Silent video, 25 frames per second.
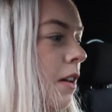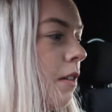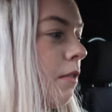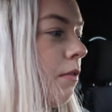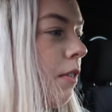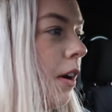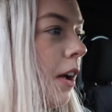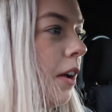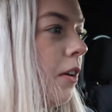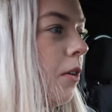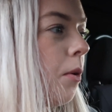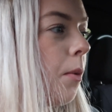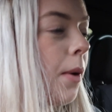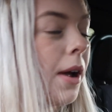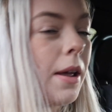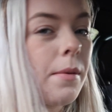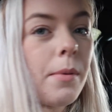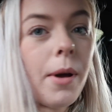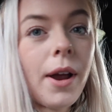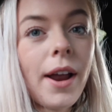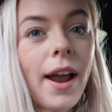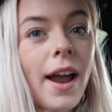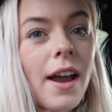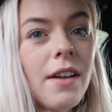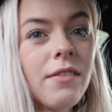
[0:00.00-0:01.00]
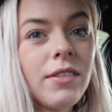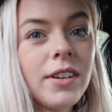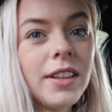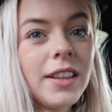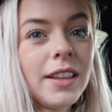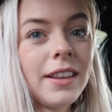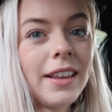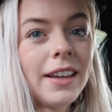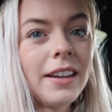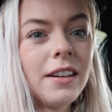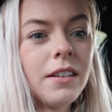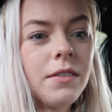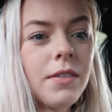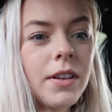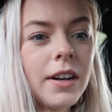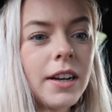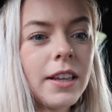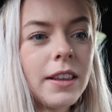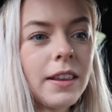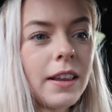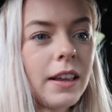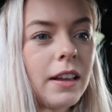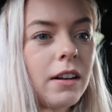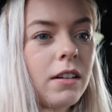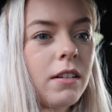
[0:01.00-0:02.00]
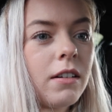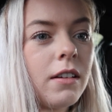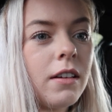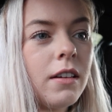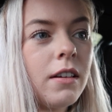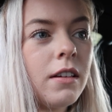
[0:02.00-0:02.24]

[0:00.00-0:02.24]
fire away, but I can't really think of anything.